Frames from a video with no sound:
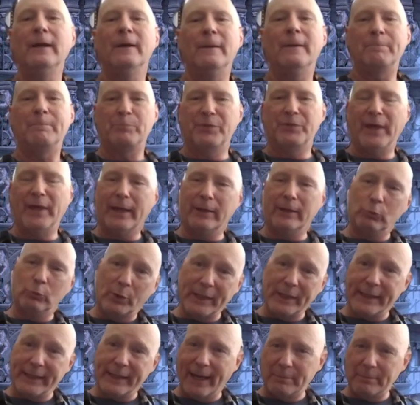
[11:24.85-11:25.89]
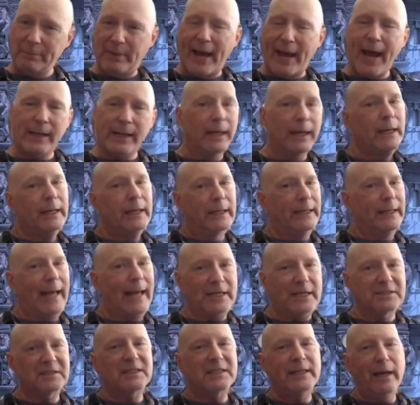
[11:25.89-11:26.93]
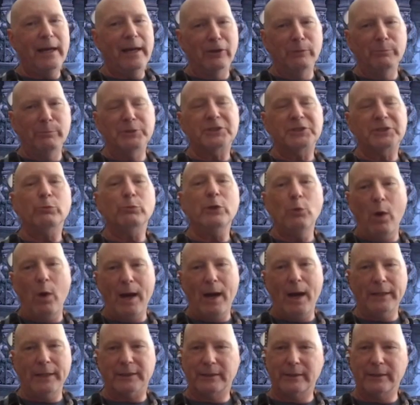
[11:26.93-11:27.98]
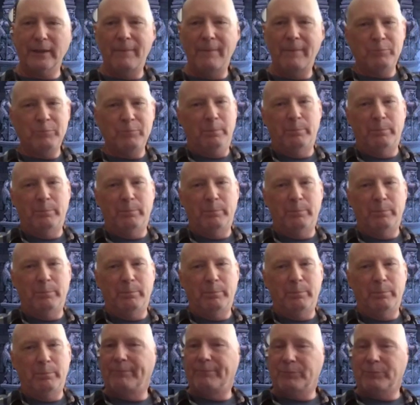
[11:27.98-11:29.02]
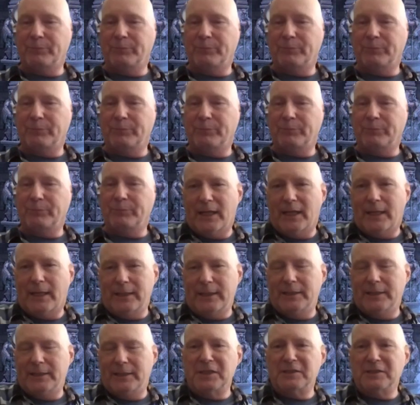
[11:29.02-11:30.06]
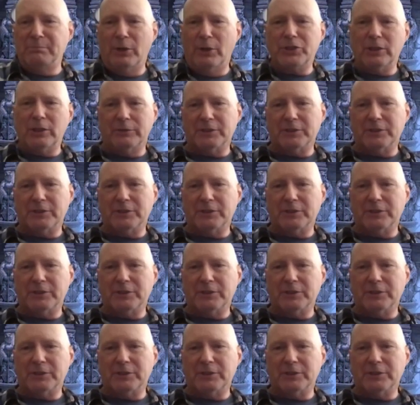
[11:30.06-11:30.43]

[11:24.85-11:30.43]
mm-hmm. then we back. It has the elements we wanted, but you know, it's a it's as much of a